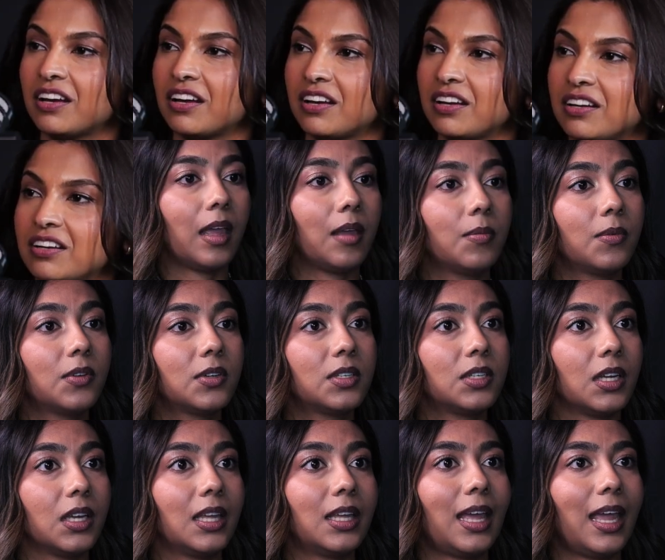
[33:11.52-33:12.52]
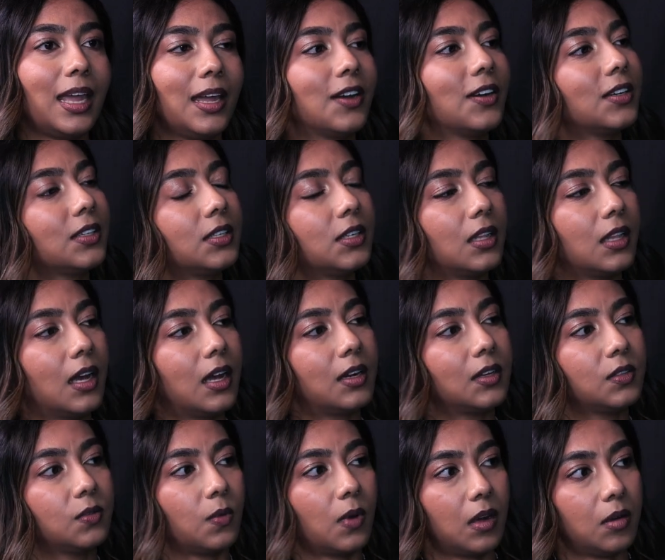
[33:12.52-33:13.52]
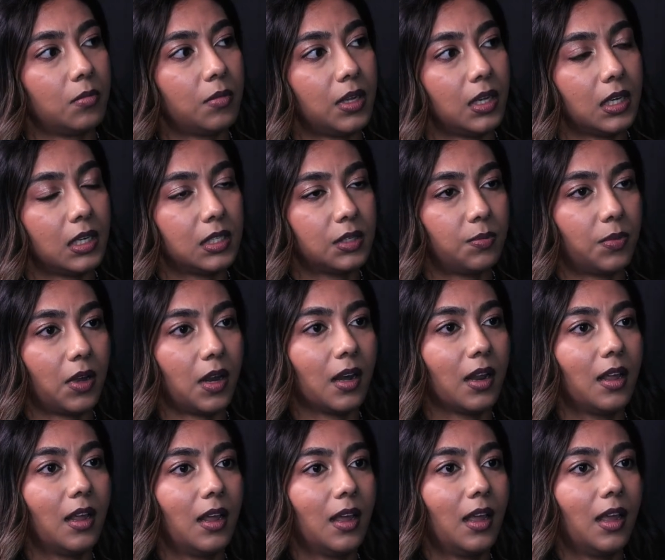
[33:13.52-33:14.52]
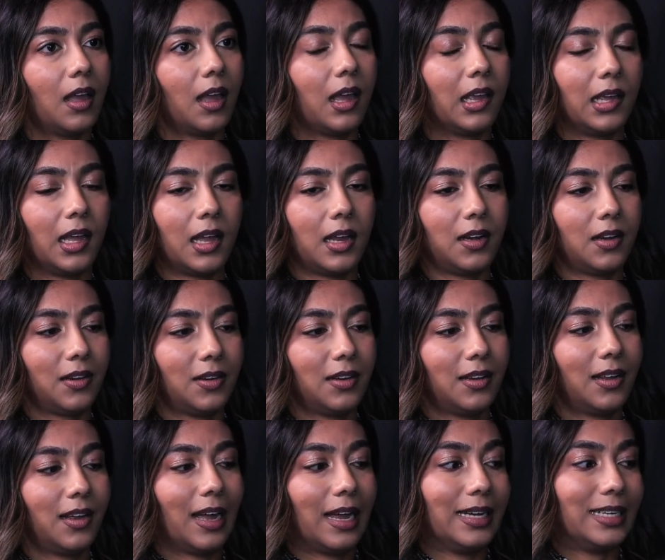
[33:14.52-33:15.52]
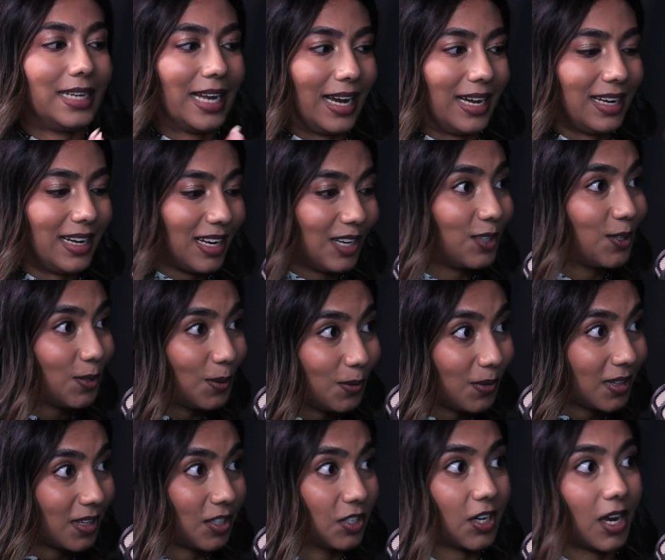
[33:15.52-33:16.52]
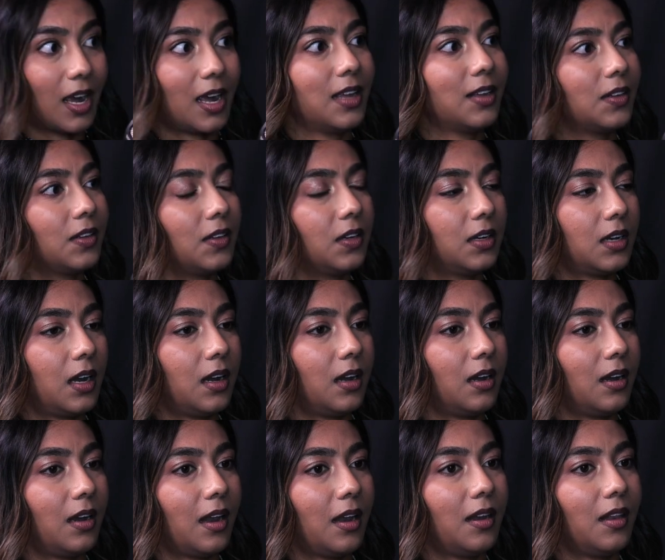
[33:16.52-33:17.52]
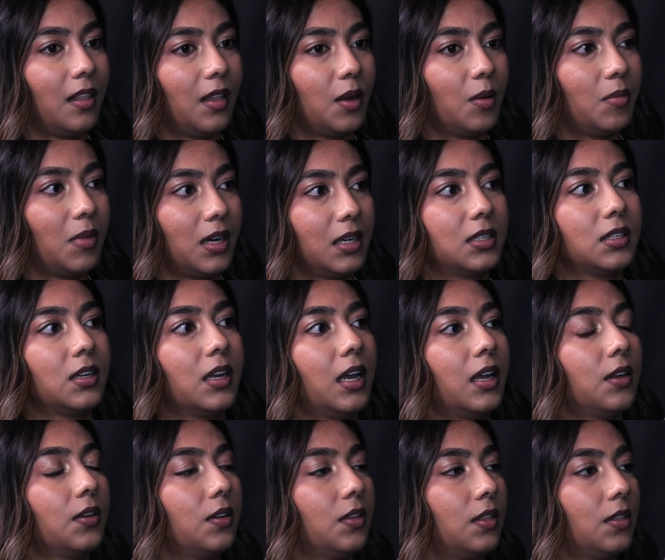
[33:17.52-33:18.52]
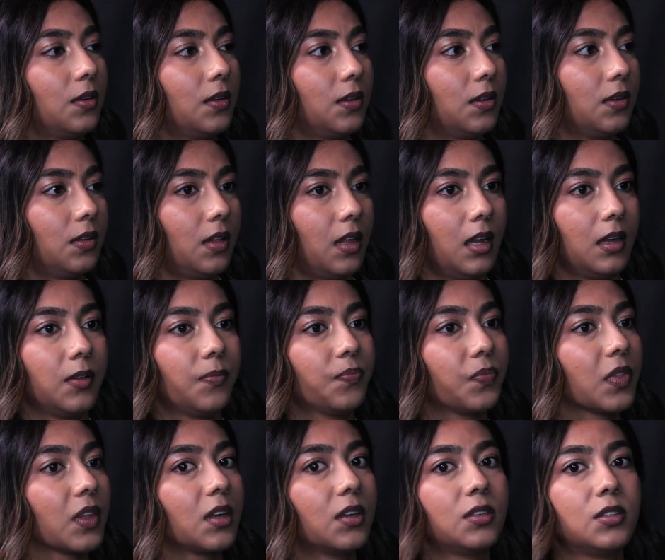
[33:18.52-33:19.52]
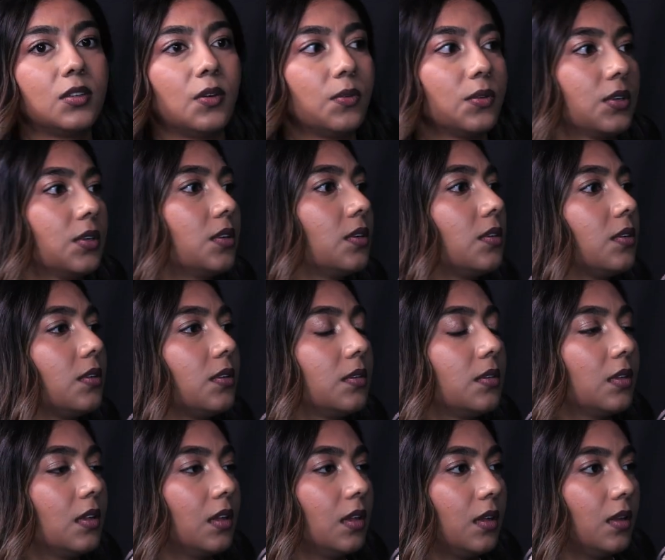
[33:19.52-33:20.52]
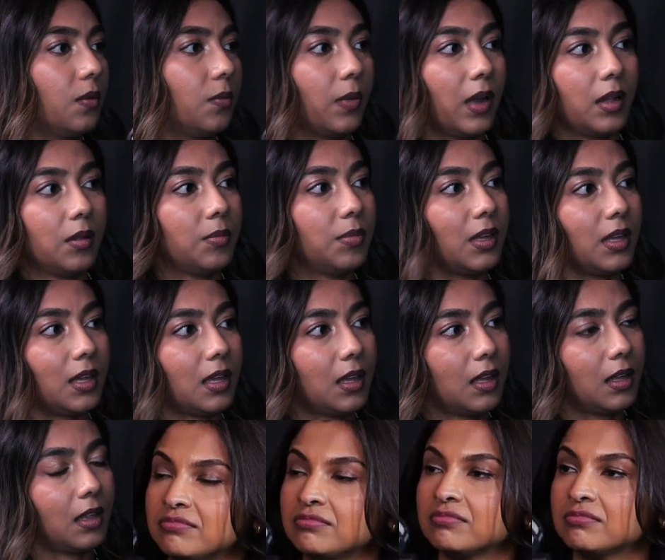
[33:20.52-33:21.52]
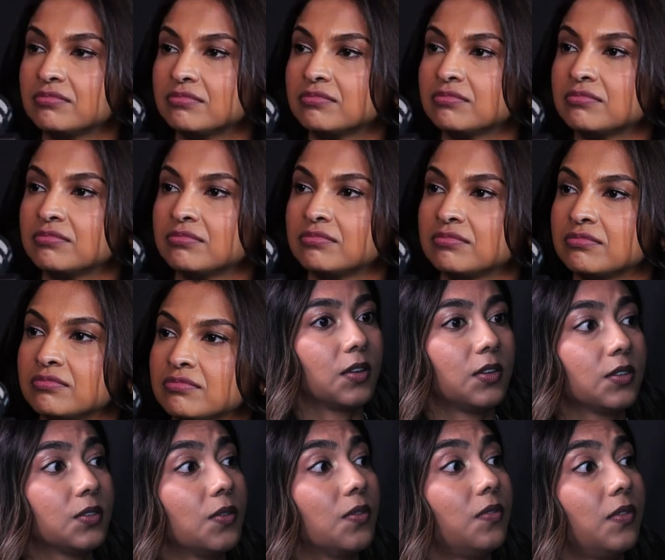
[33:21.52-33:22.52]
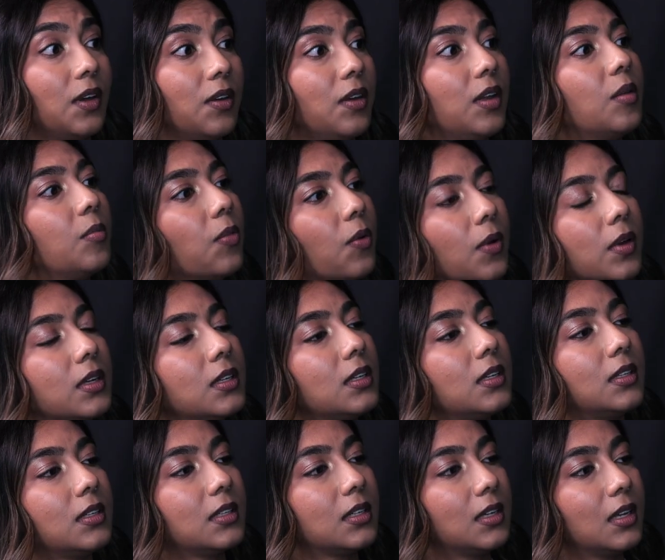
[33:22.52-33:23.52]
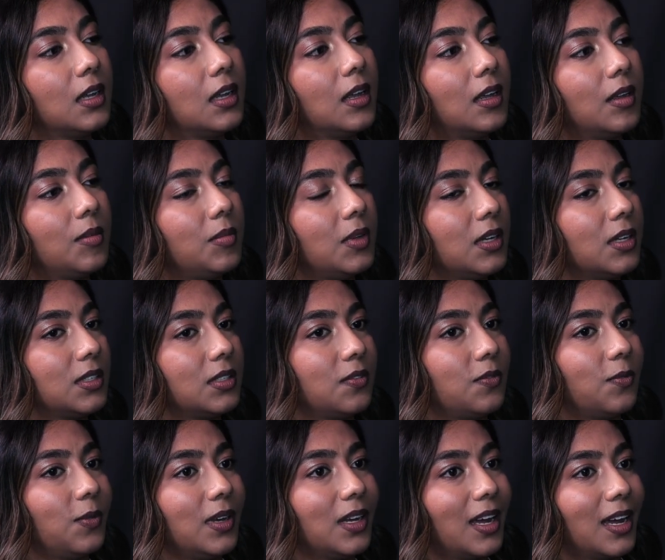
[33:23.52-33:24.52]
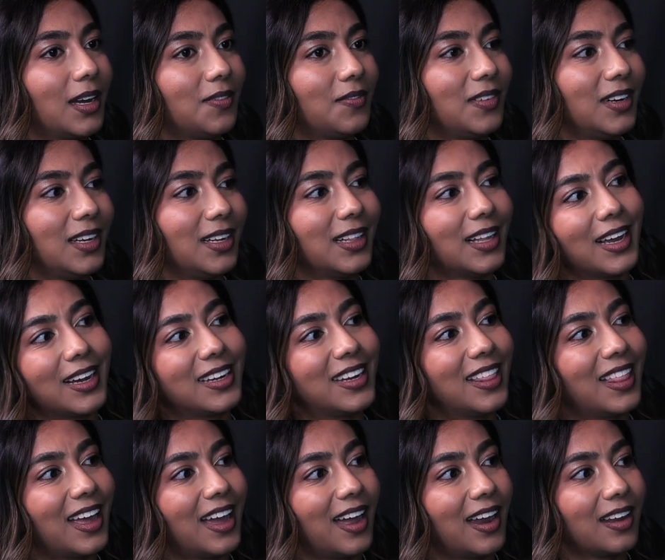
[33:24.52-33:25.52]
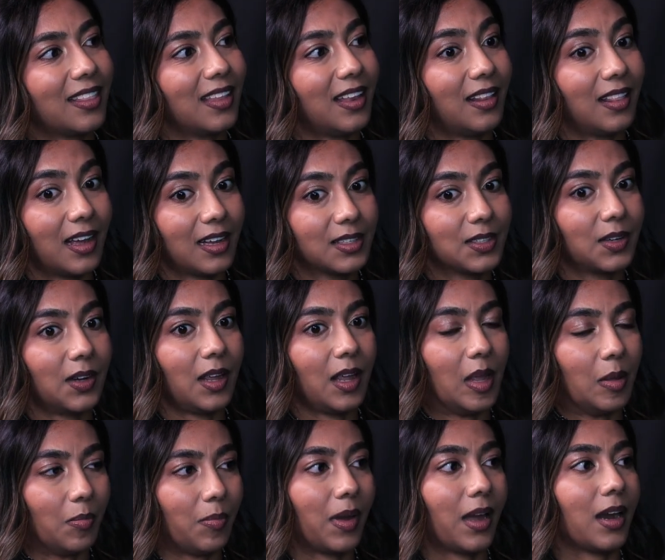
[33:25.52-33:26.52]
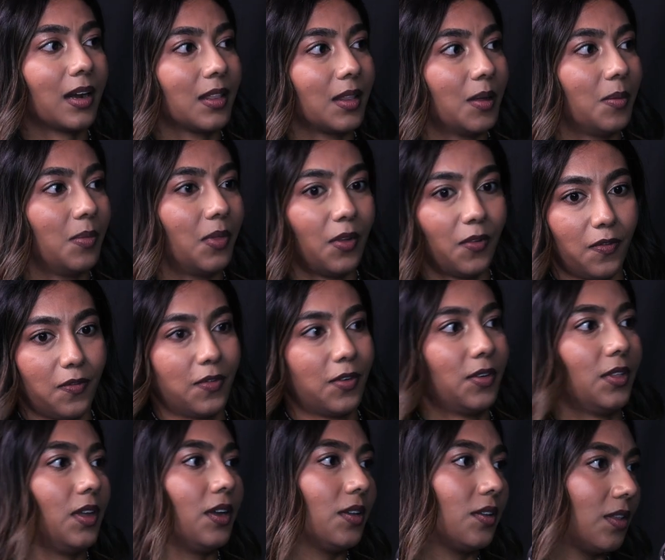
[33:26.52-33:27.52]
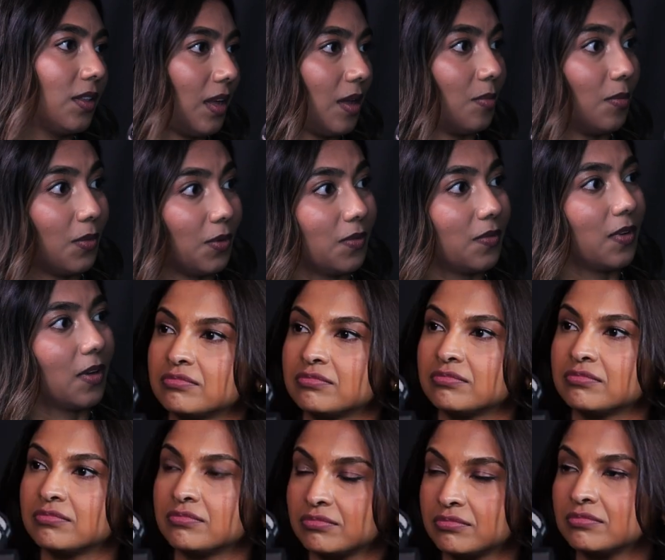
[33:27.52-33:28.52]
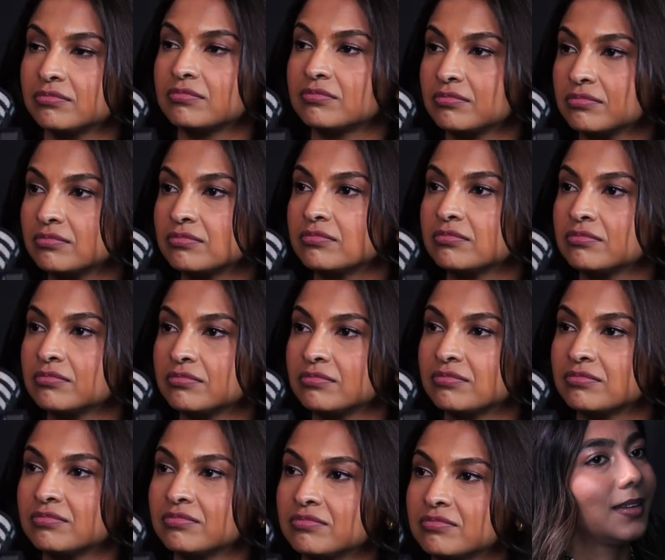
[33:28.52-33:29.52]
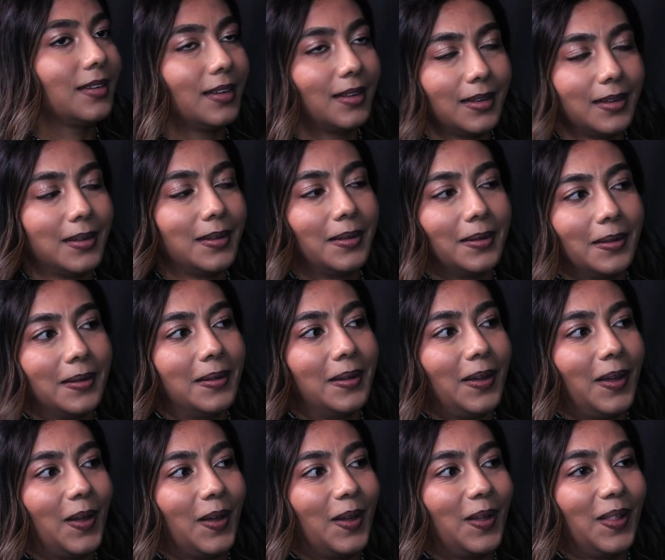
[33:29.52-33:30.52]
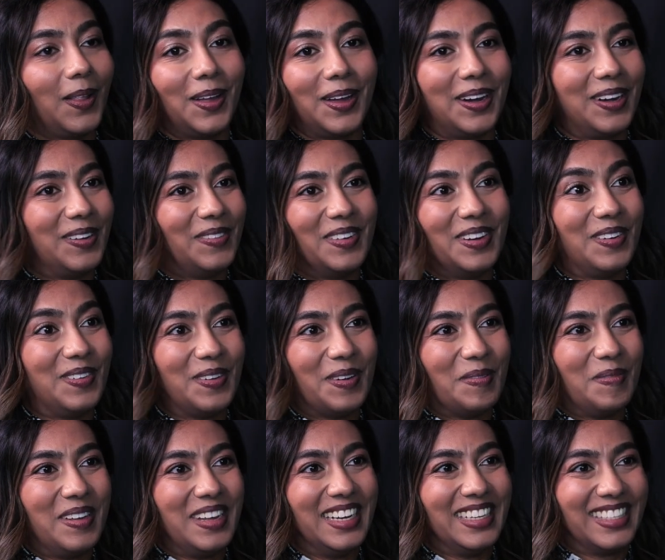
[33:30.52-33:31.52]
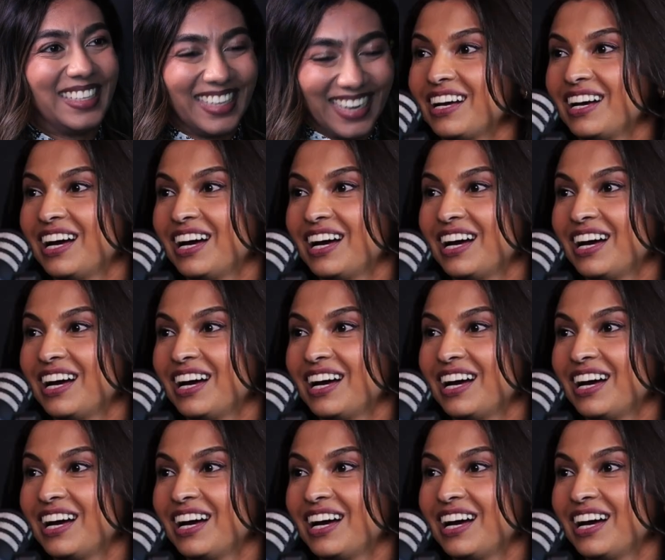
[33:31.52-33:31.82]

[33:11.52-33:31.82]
being able to cater to that is one piece. But again, attending to the child and their mental health, their like social well-being, that's also very important. Because if we kind of neglect that, then that's going to impact them the further that they move on, right? So a lot of different pieces.